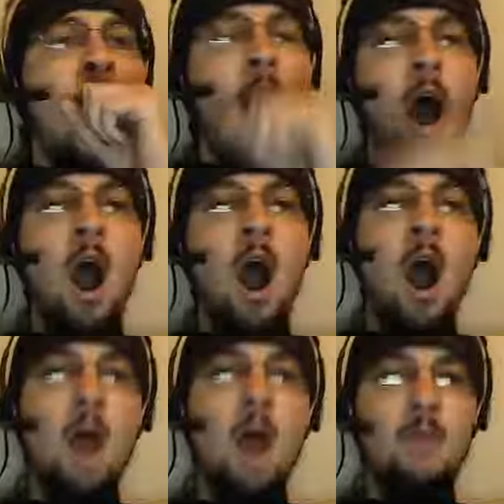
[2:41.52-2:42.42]

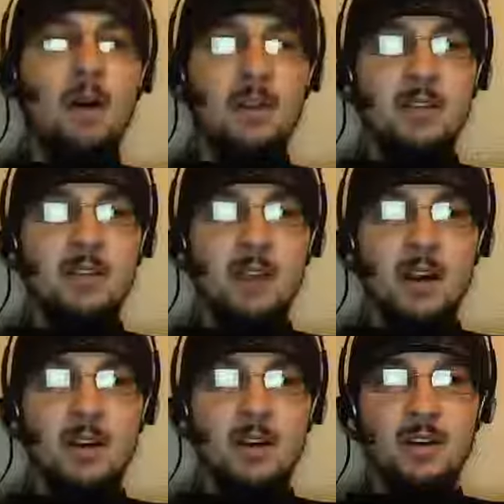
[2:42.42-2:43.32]
I'll probably use
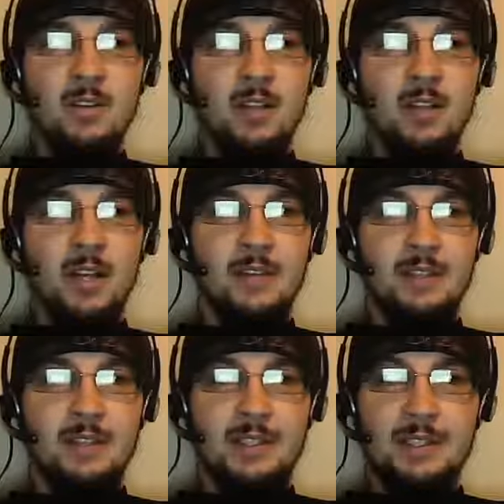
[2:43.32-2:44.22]
my critical
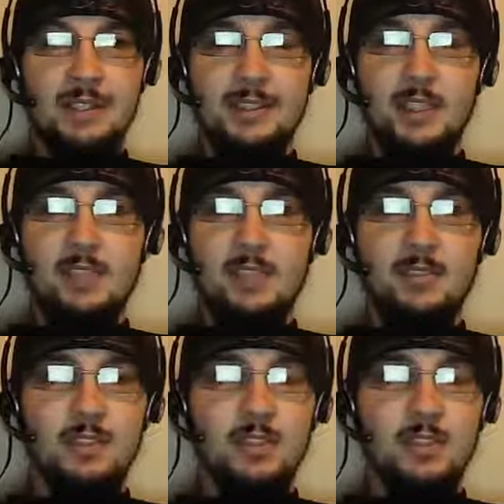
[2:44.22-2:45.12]
thinking book next time.
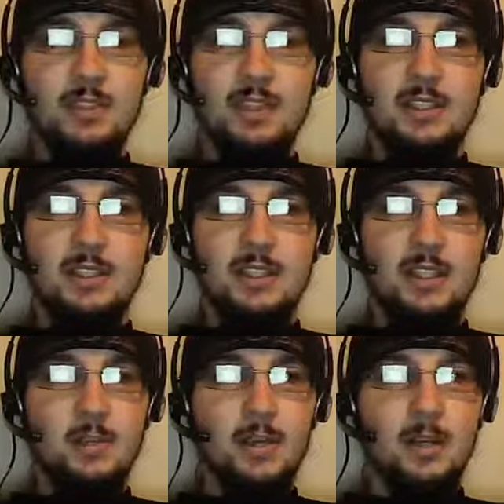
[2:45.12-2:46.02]
I'm just too lazy to
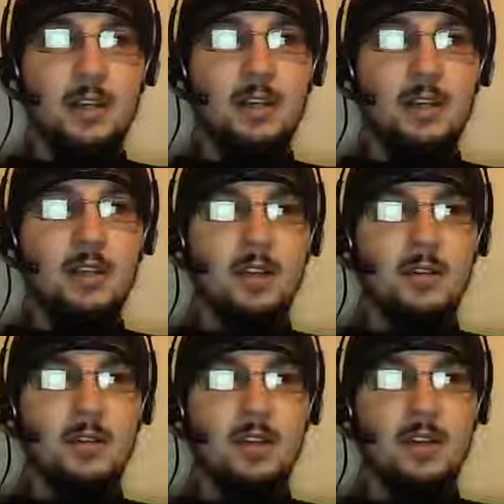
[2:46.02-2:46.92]
get up and get it. In the
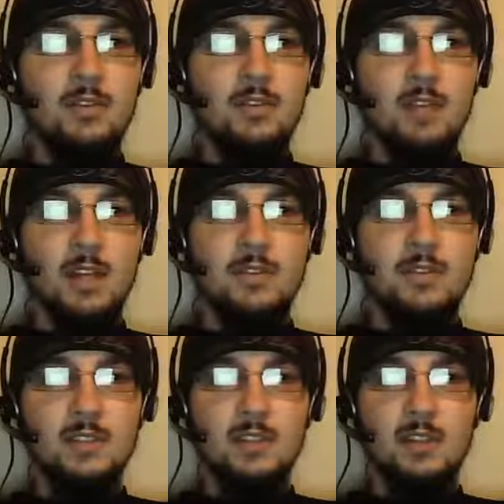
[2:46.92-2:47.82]
community of
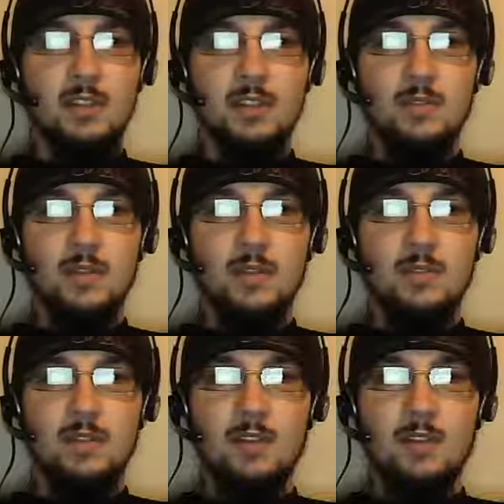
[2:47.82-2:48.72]
philosophers and scholars, many
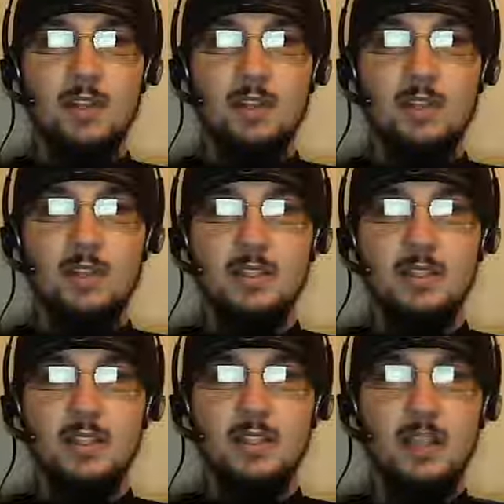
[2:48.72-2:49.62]
believe that unless a
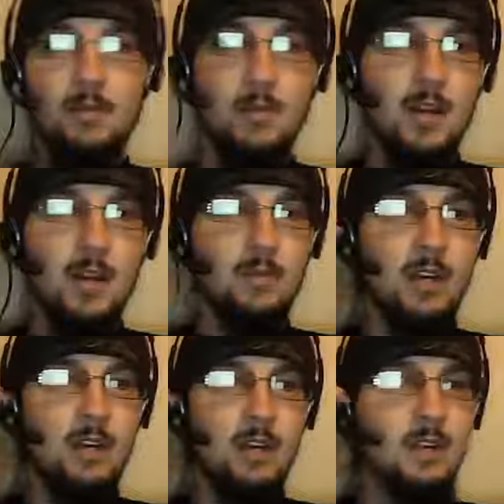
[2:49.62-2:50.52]
distinction can be made
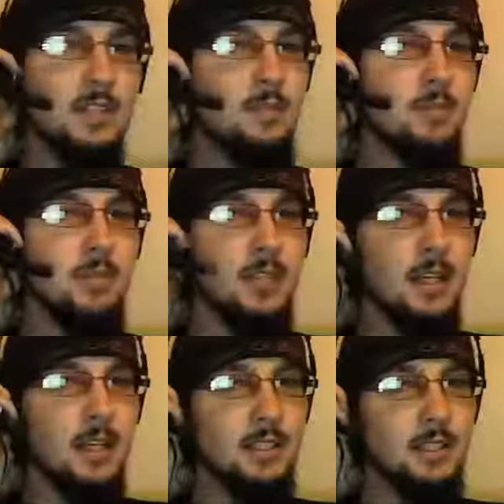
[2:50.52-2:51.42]
rigorous and
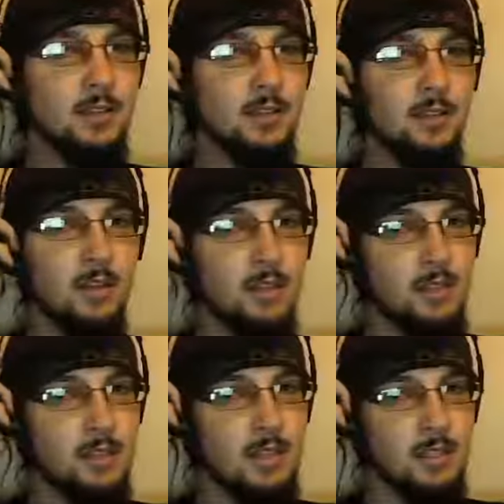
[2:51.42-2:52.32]
precise, it isn't really
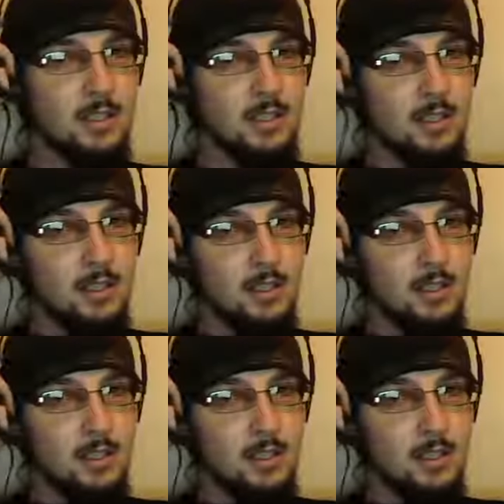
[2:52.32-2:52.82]
a distinction.